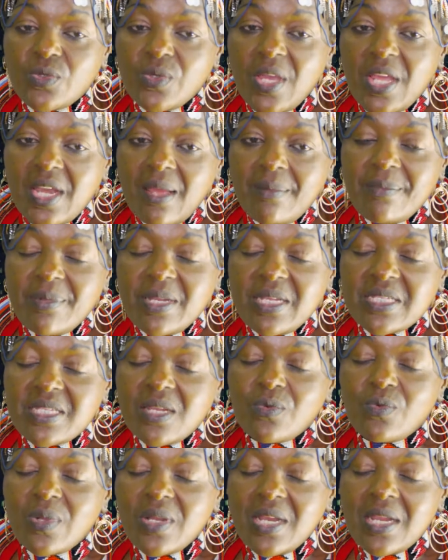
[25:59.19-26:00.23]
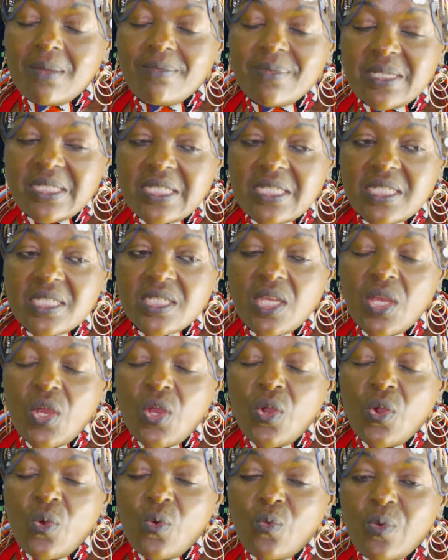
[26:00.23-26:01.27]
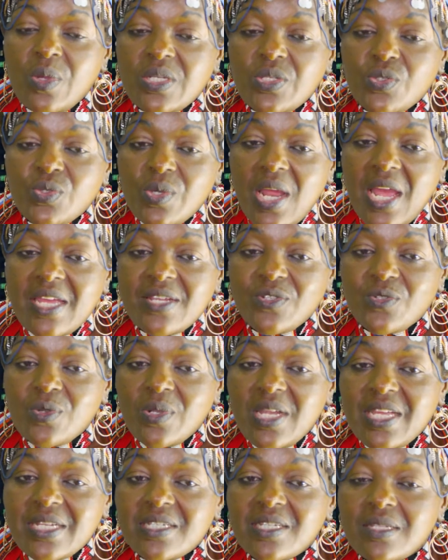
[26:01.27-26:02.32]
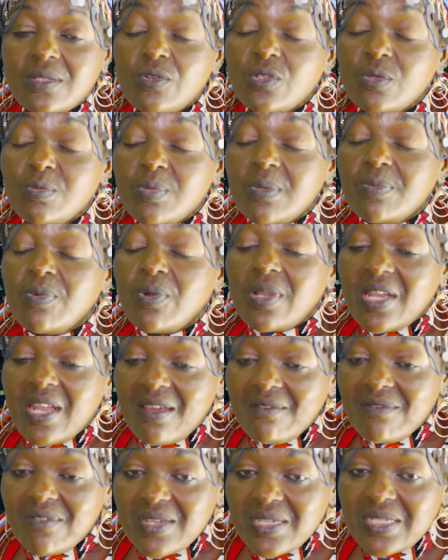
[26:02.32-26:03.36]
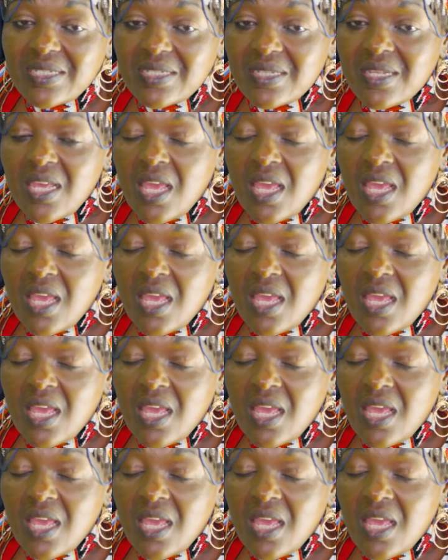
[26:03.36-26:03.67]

to get happiness, and what happens is we try to let those people love us.